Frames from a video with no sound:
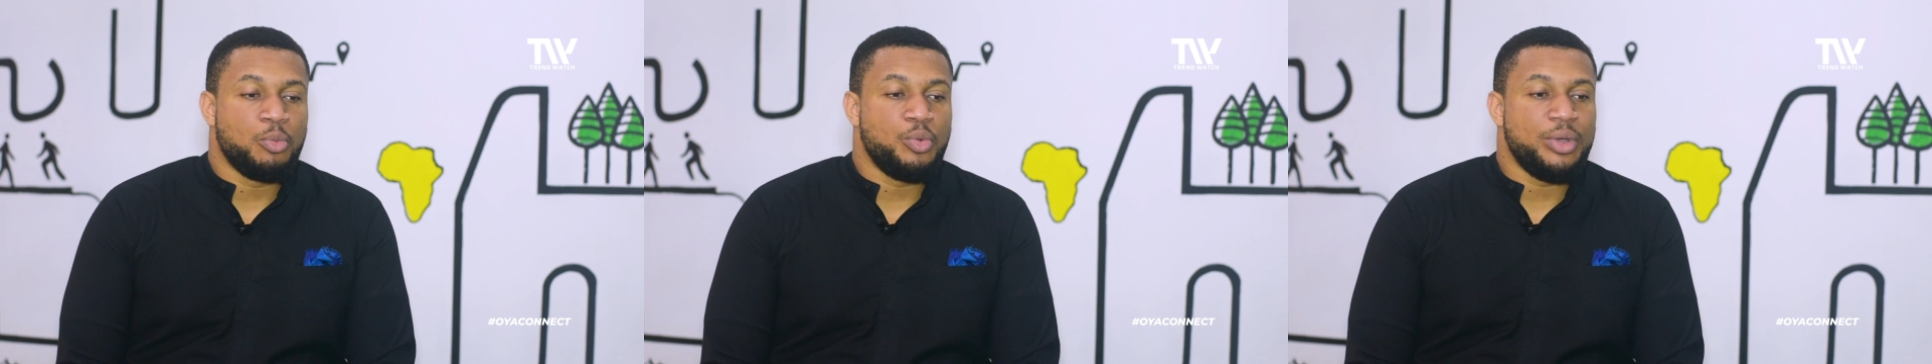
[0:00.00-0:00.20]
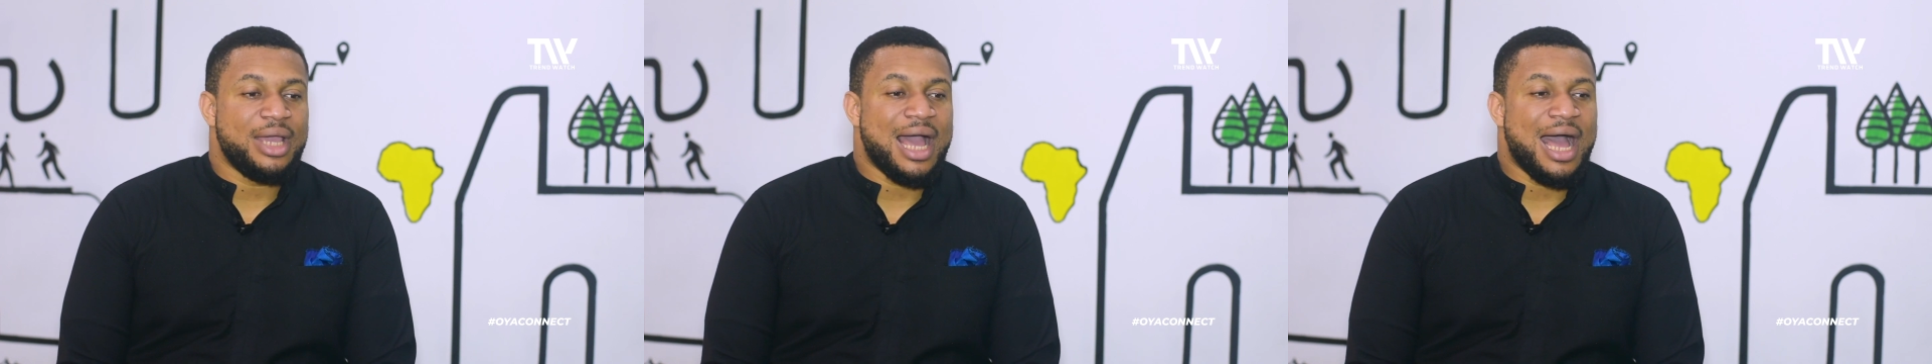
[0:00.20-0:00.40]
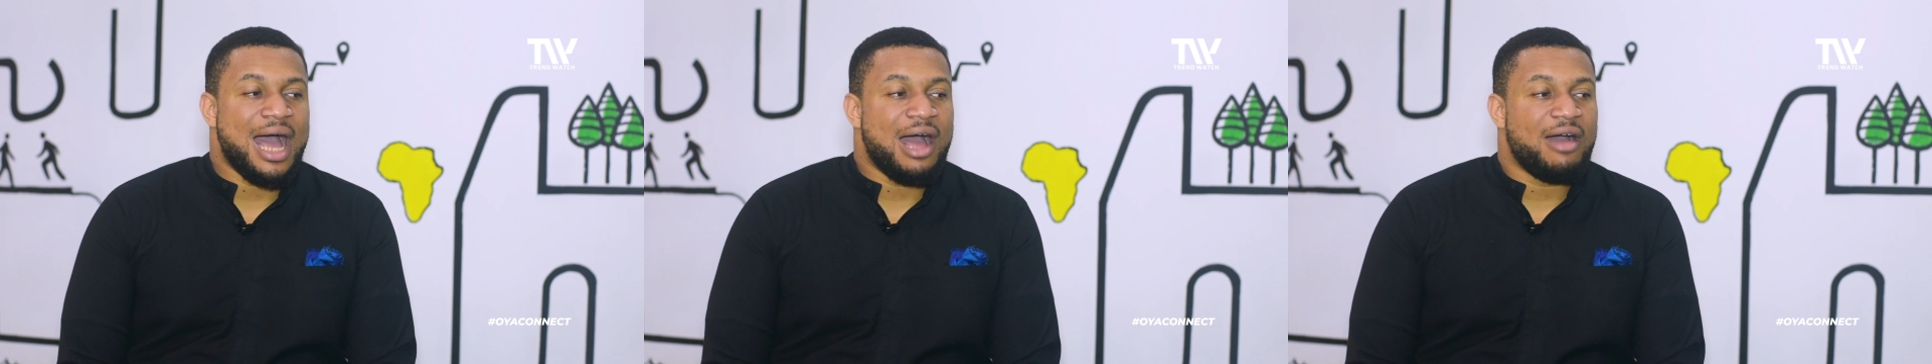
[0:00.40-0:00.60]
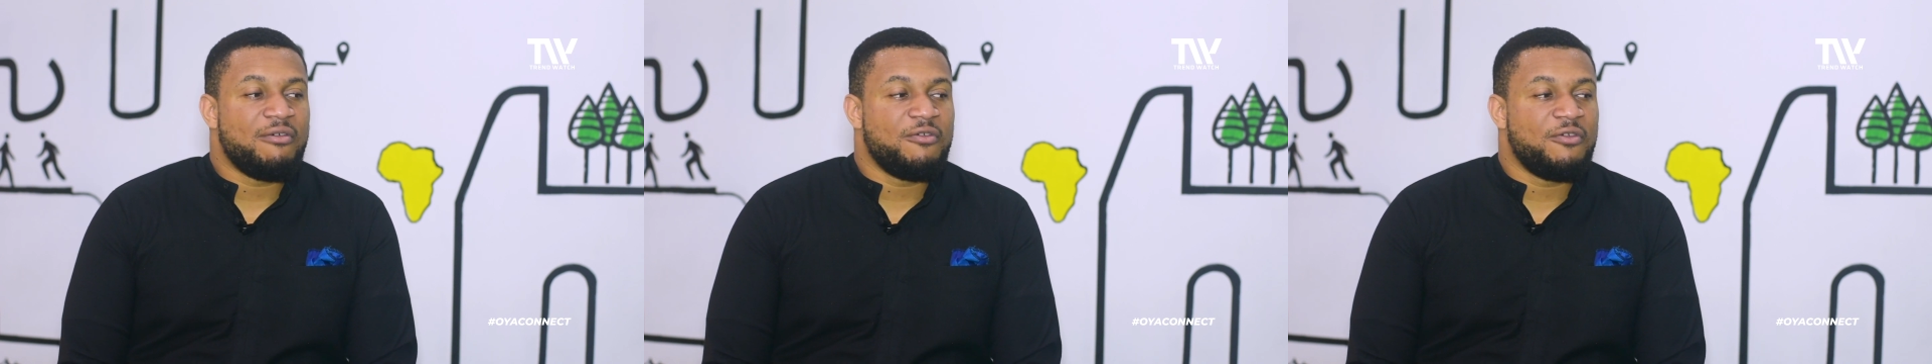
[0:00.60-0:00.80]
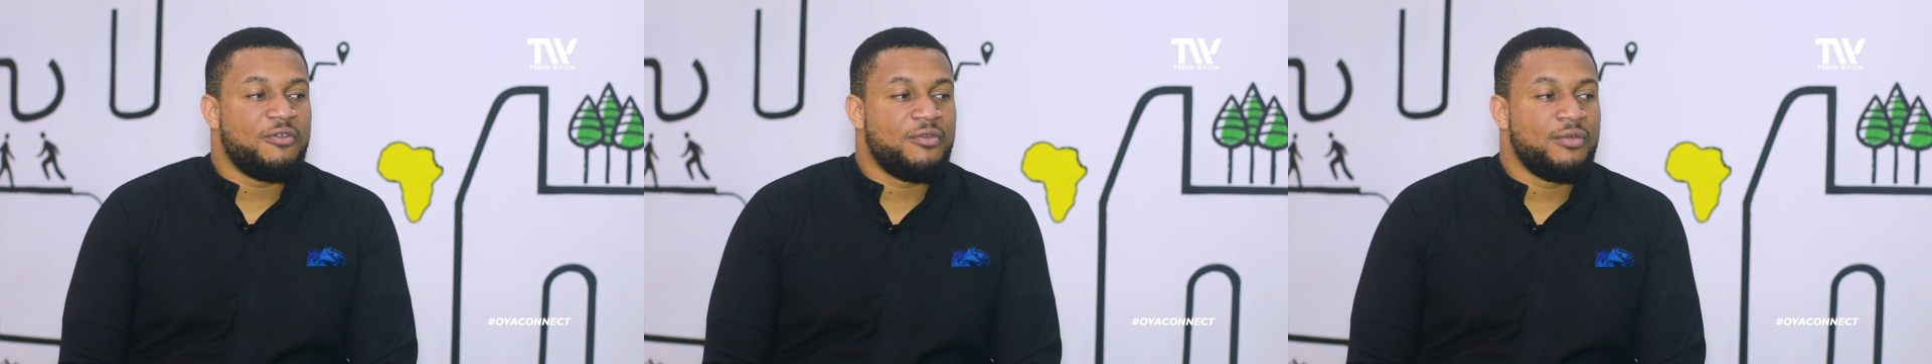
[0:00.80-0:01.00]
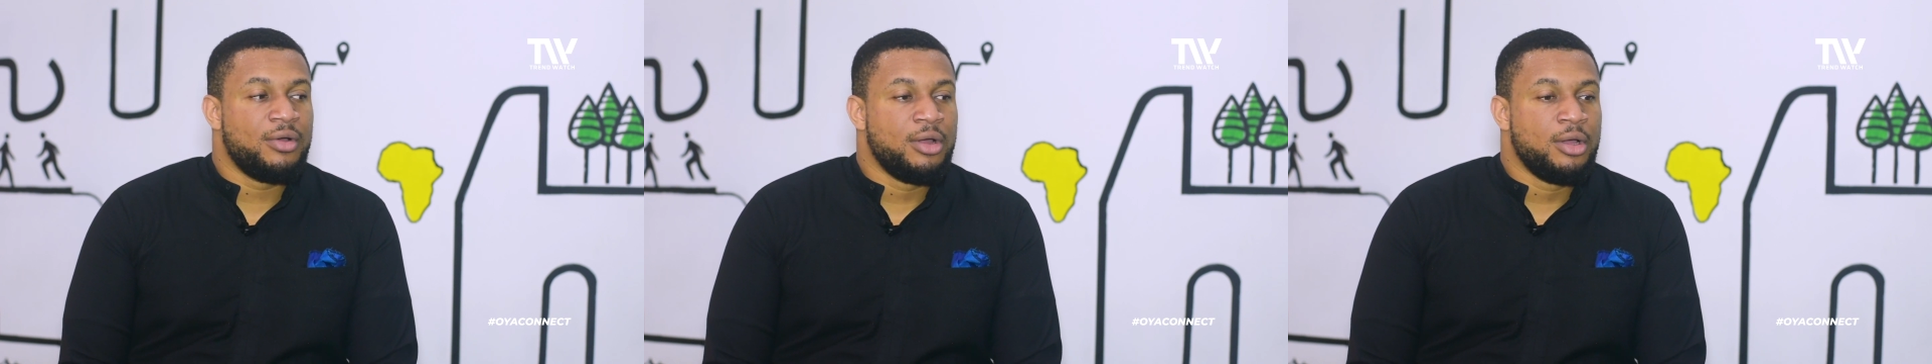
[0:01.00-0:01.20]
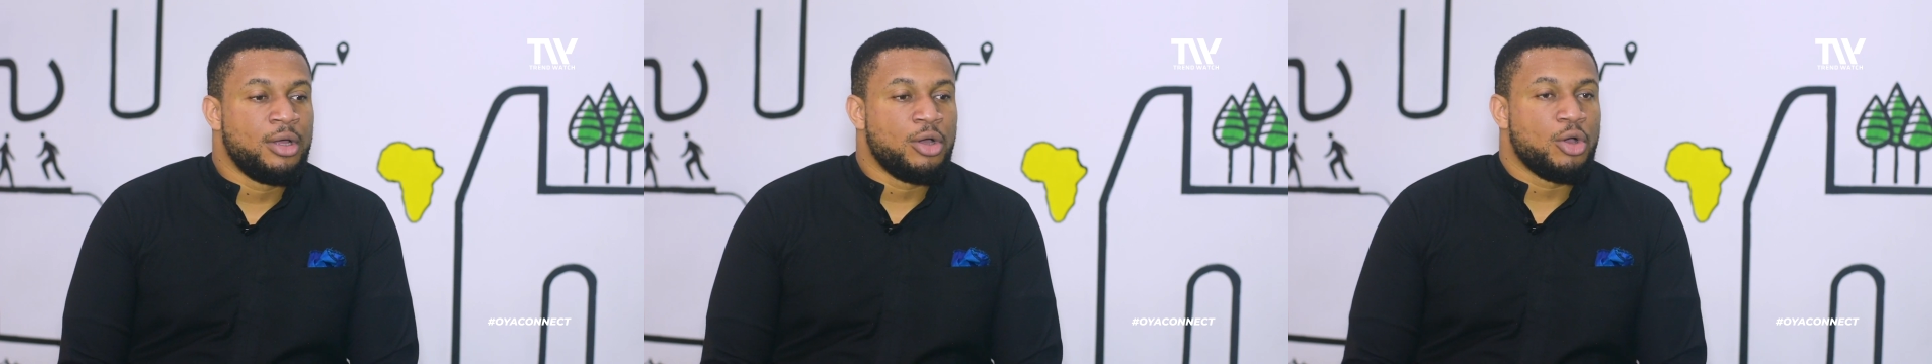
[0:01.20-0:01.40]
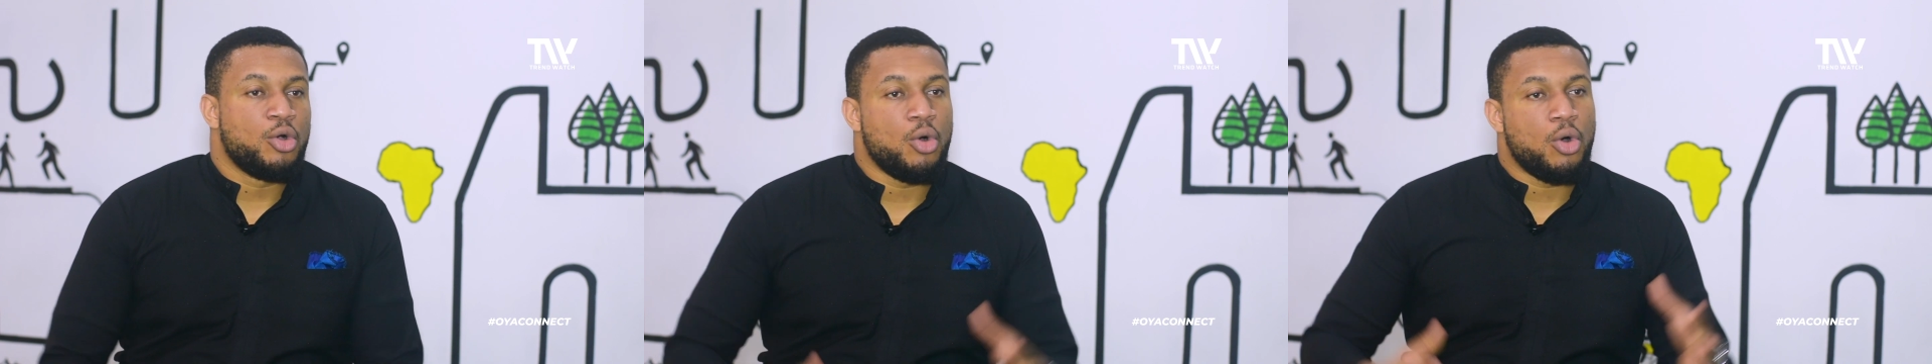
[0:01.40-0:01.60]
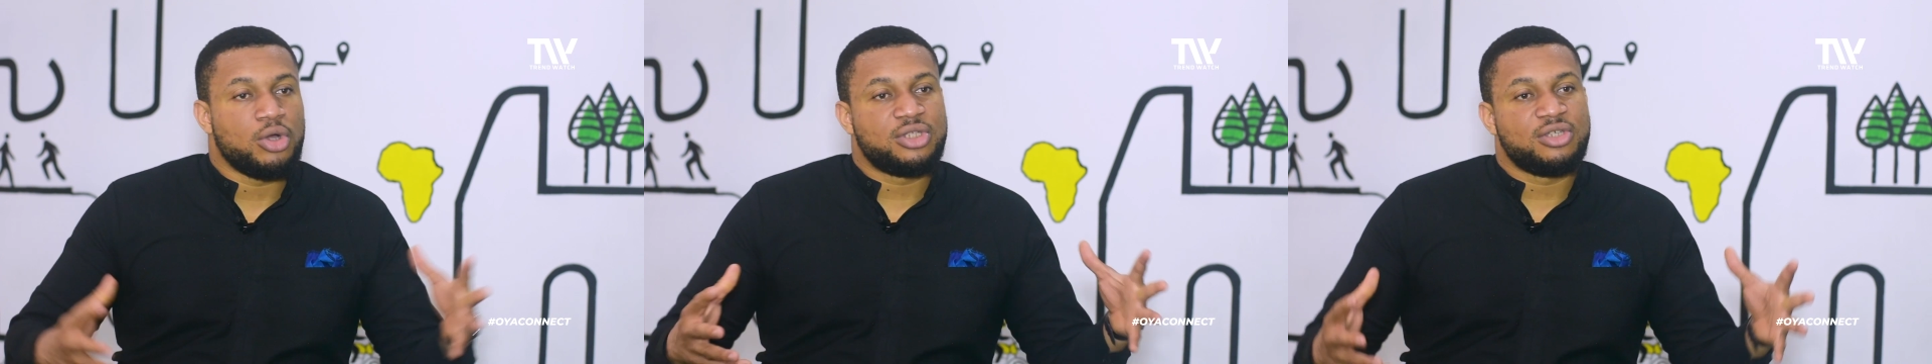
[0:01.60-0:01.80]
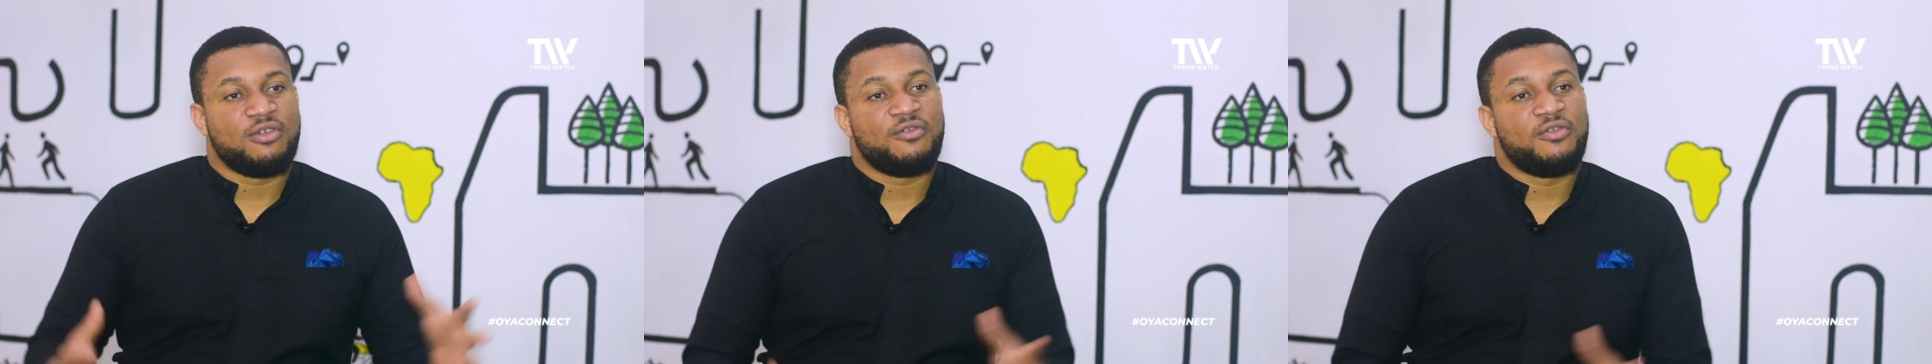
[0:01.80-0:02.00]
We have
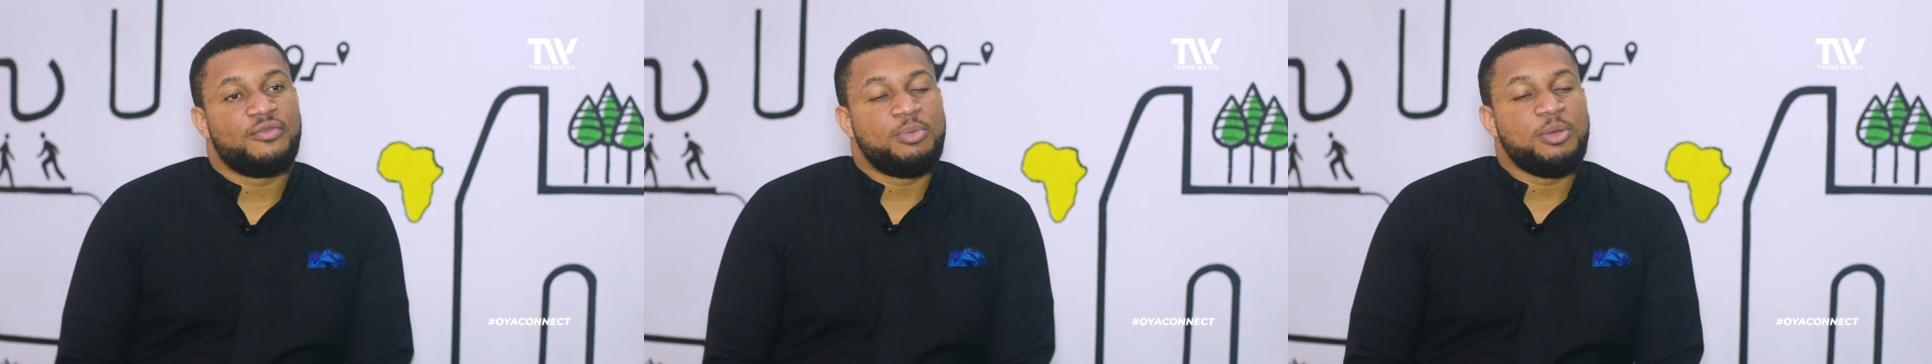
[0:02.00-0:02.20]
cohorts of